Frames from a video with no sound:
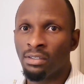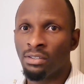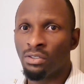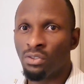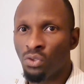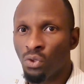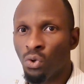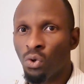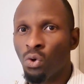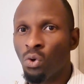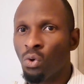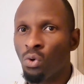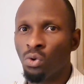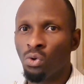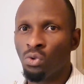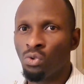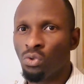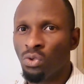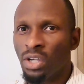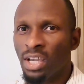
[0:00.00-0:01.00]

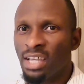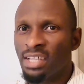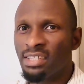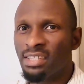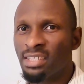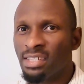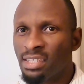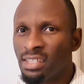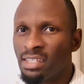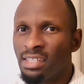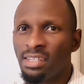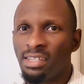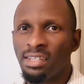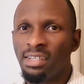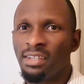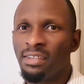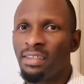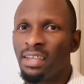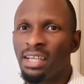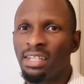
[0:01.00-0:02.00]
So you can
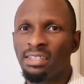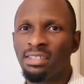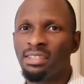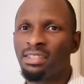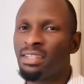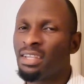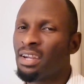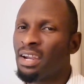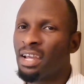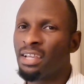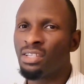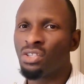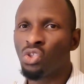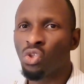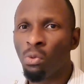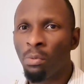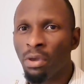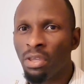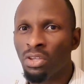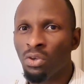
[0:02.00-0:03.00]
see that there are
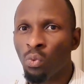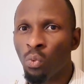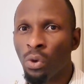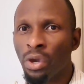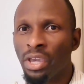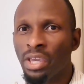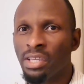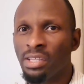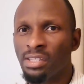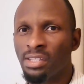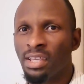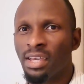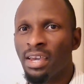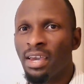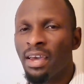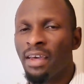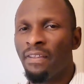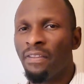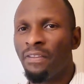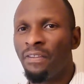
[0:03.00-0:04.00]
so many ways
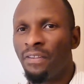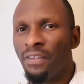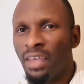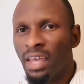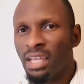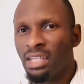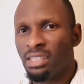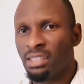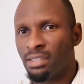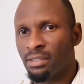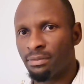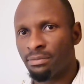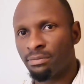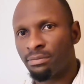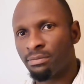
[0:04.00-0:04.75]
that